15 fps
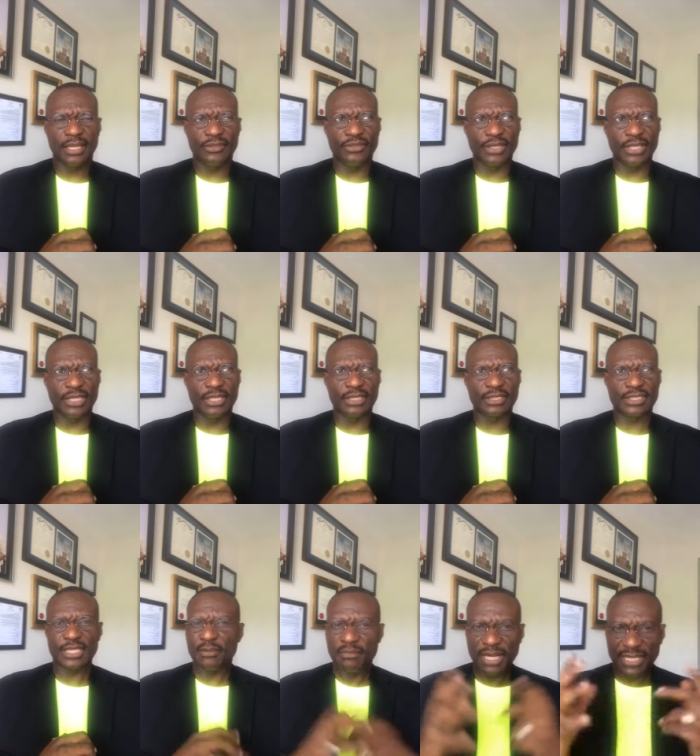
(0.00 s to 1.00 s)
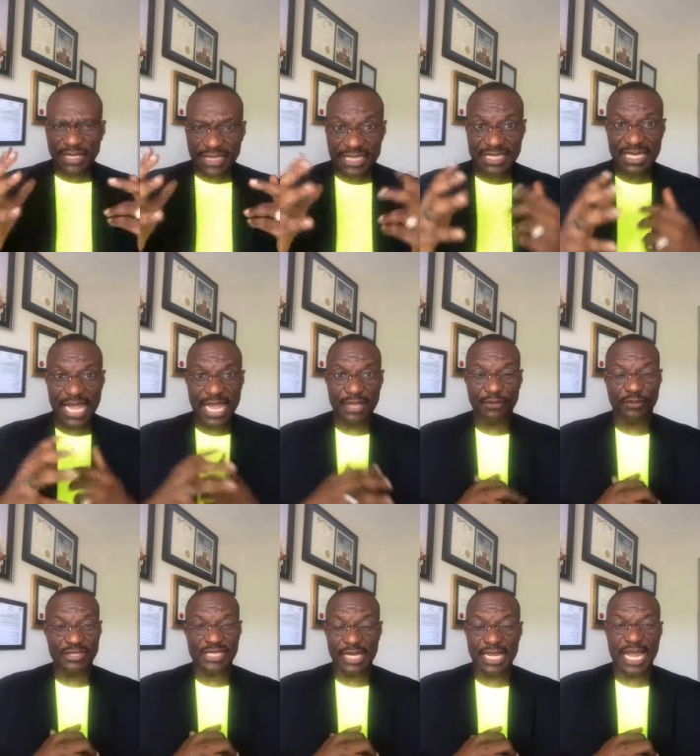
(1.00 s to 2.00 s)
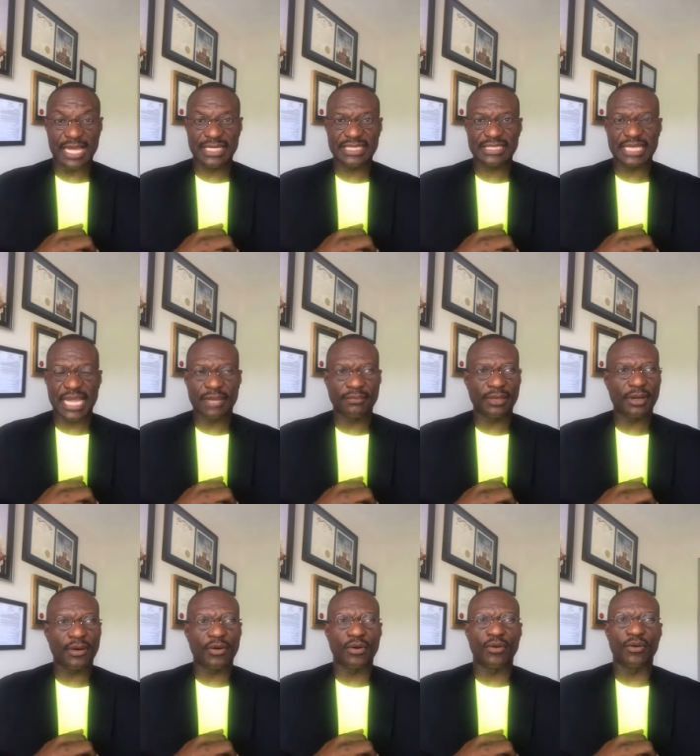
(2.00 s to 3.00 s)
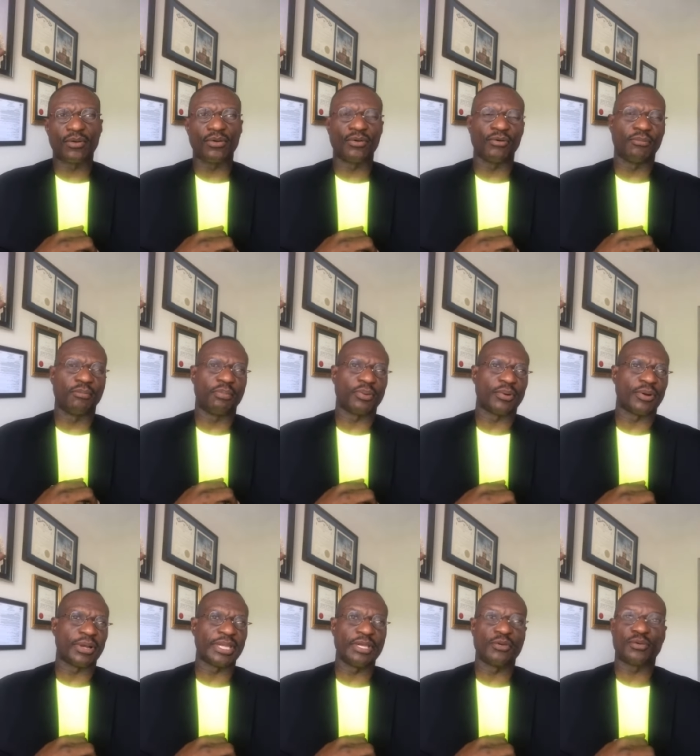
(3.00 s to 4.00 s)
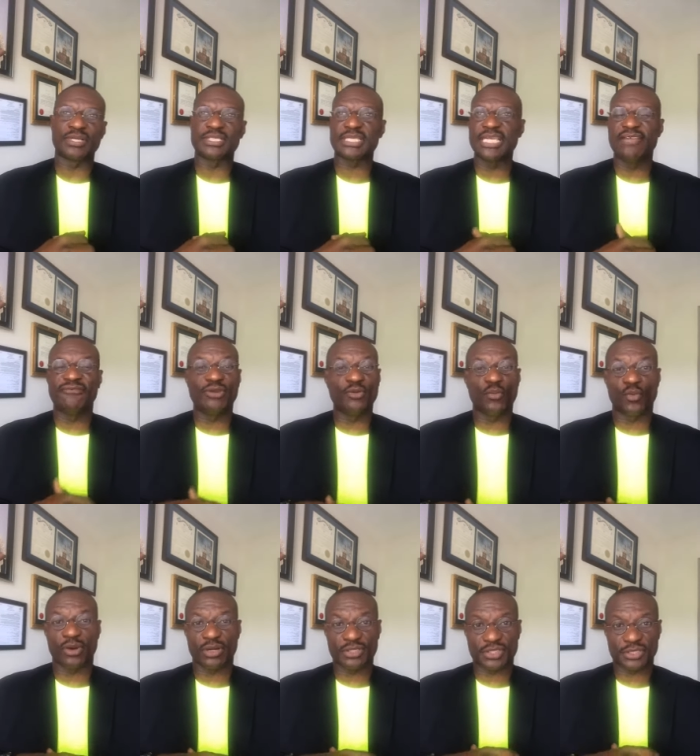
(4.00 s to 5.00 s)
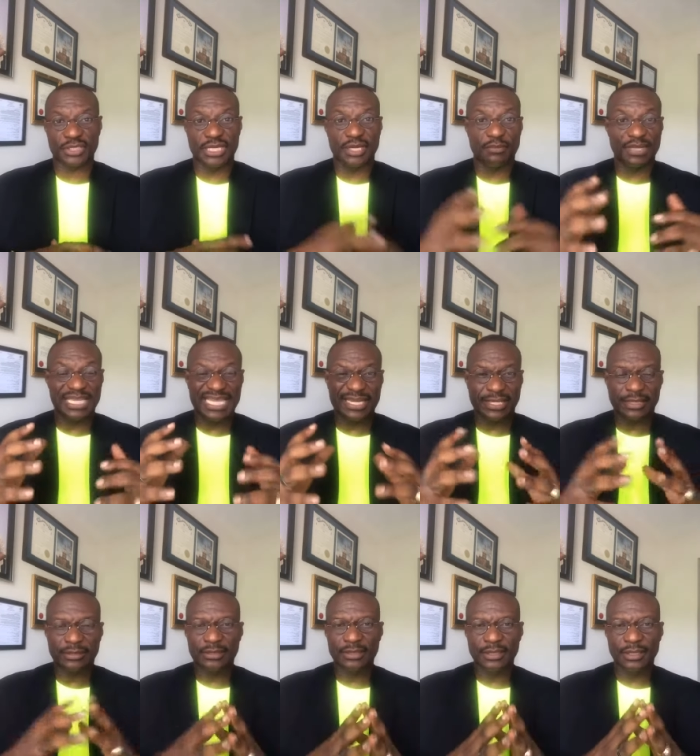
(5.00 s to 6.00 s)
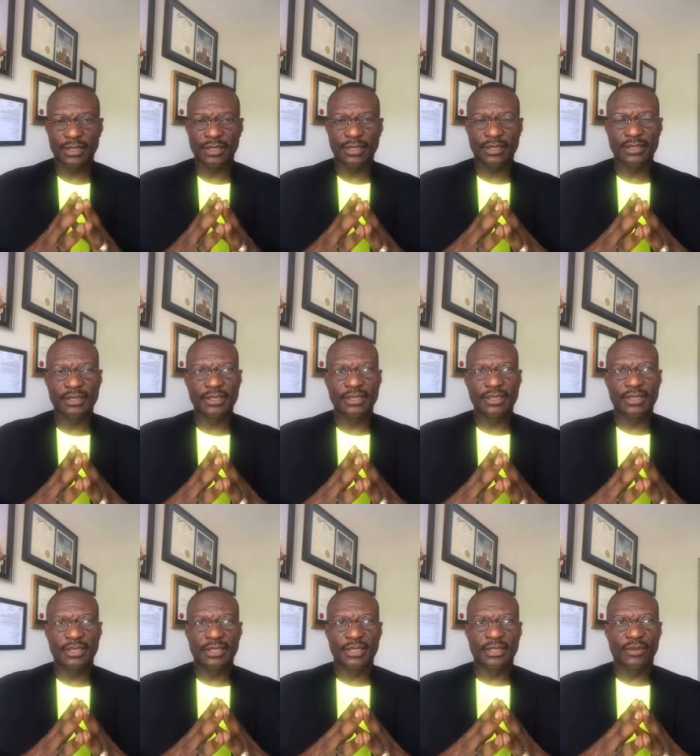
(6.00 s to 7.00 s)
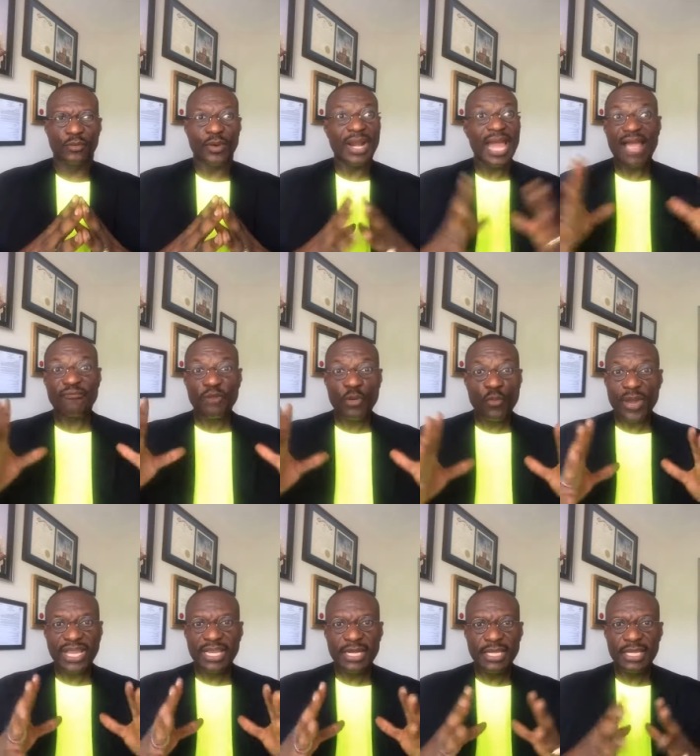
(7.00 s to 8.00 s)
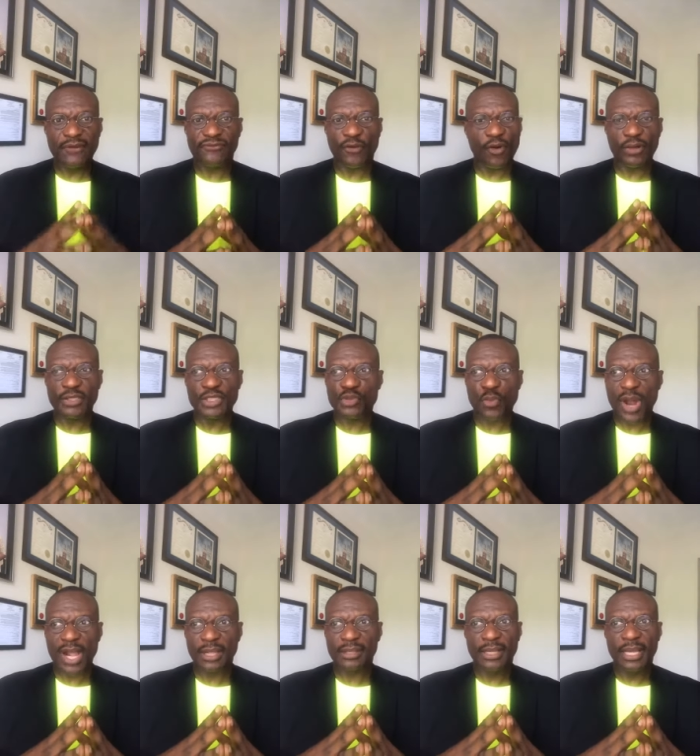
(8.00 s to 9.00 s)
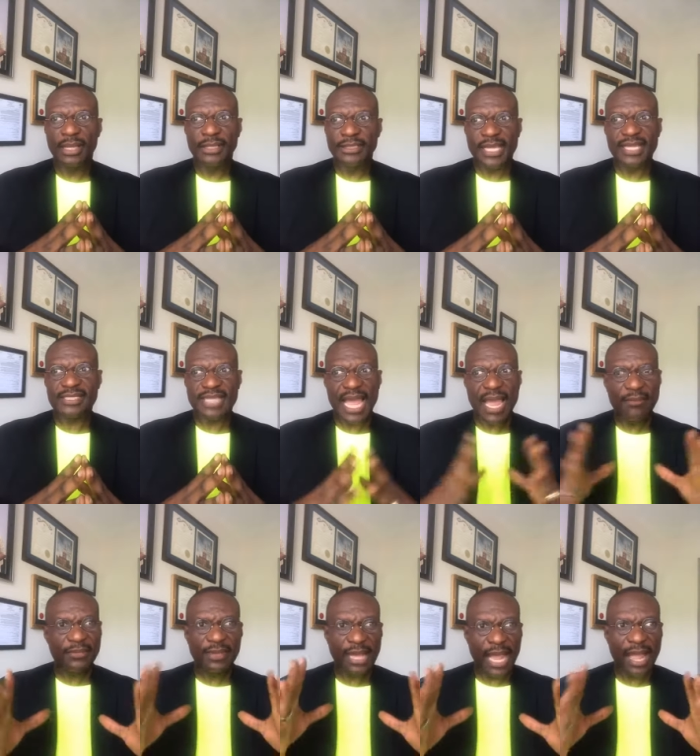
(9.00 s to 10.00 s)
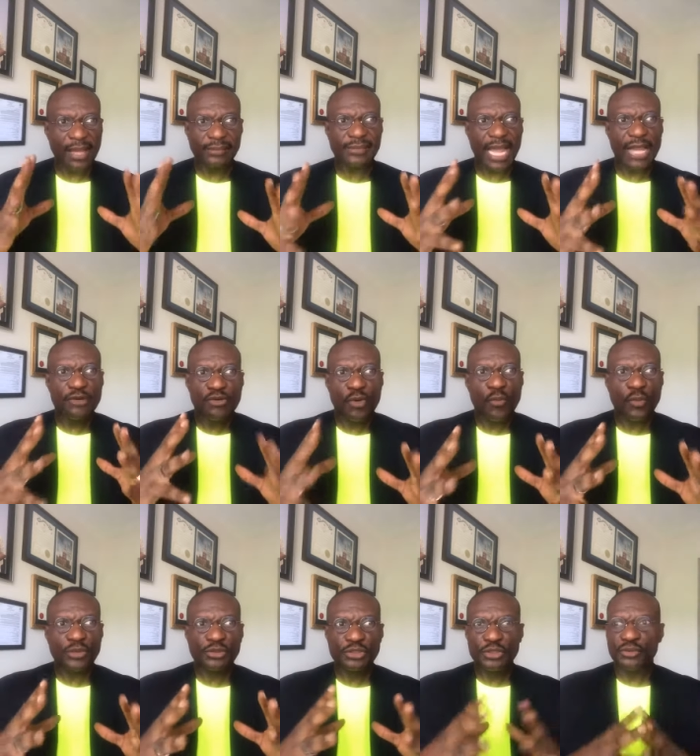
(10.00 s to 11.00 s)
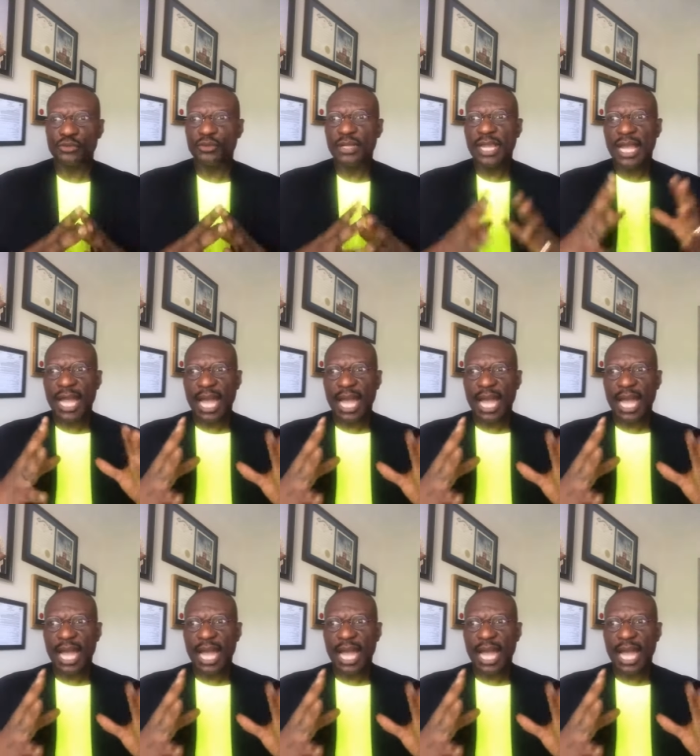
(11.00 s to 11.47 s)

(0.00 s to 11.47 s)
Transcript: the somebody this guy was a guy this time oh boy he was even worse in the beginning well i've been working here for all this while yes i'm i, I know what to do